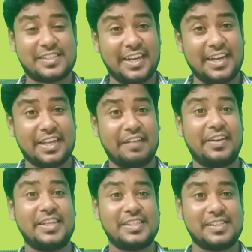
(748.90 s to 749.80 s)
state
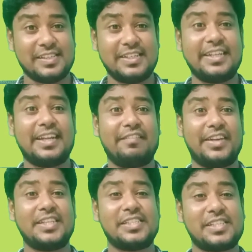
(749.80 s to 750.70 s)
average and city
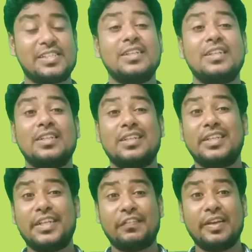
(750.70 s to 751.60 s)
averages.
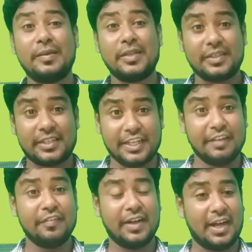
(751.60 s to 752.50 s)
It will
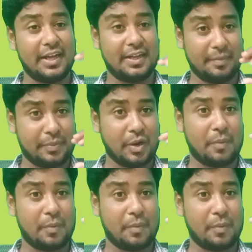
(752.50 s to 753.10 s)
give a